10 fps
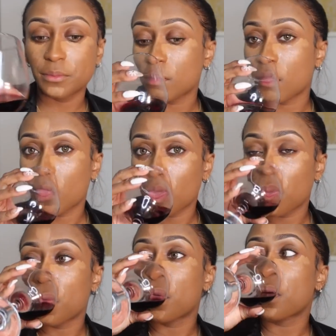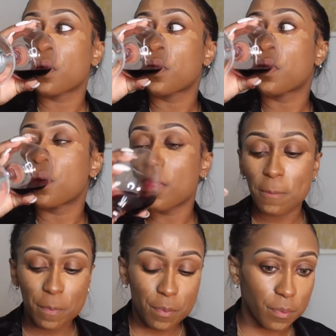never even pushed for
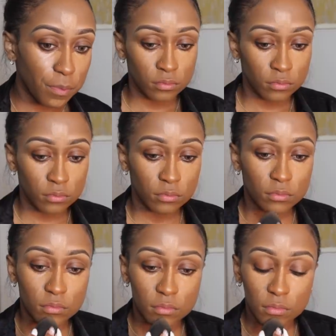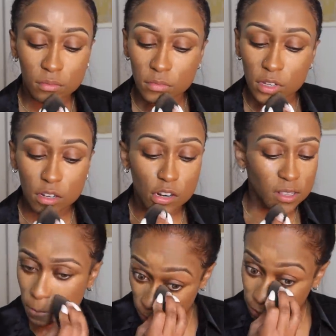the pussy.
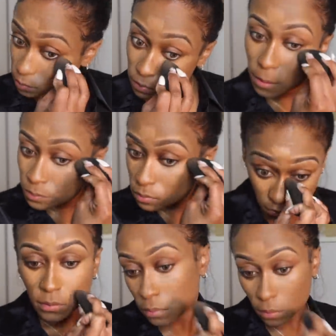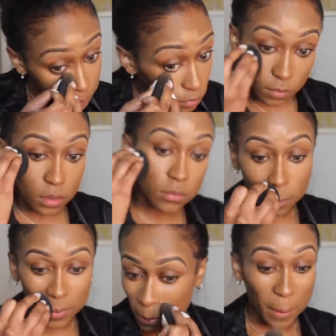But where's Forrest now when
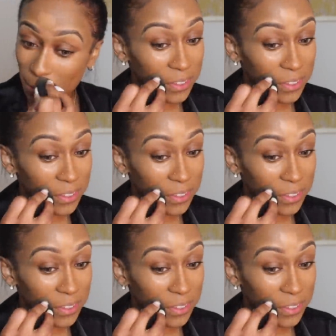you need